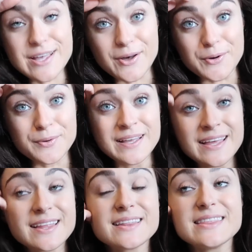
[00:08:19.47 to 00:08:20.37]
So
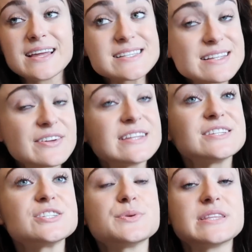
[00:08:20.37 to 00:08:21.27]
that doesn't have
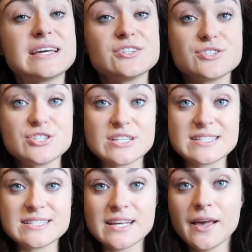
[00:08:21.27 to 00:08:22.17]
anything to do with it.
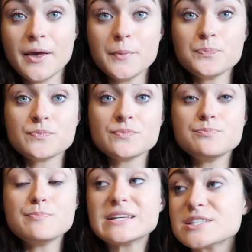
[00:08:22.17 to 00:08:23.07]
Just
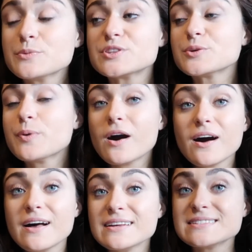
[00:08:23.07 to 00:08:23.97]
messing with their
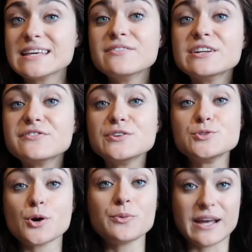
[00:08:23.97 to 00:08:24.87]
paws, even if you
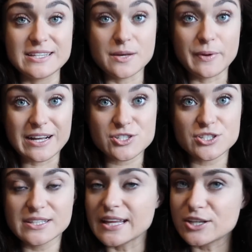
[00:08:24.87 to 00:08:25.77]
don't end up
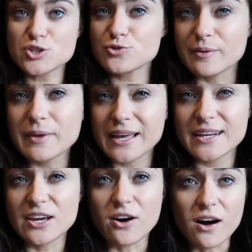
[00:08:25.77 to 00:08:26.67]
actually like trimming
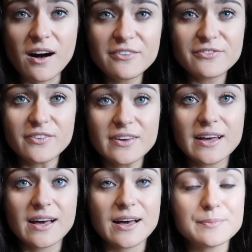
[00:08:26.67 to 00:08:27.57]
any off,
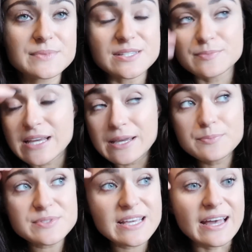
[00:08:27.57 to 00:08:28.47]

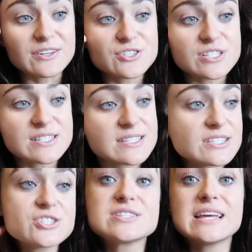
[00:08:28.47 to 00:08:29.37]
sometimes, yeah, just
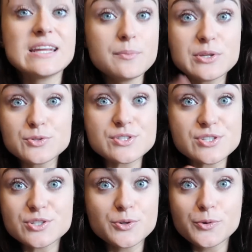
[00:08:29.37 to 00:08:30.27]
getting them
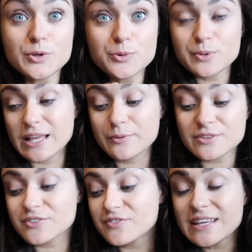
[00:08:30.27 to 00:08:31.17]
used to you playing with
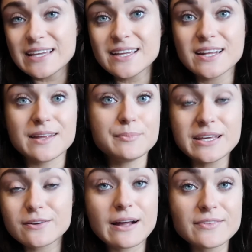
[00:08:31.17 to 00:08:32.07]
their feet and
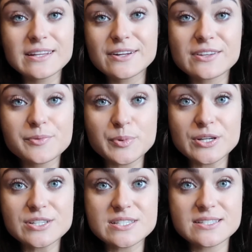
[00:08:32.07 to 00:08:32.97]
being around the nail
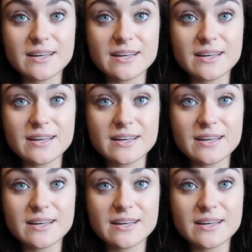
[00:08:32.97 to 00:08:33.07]
clippers,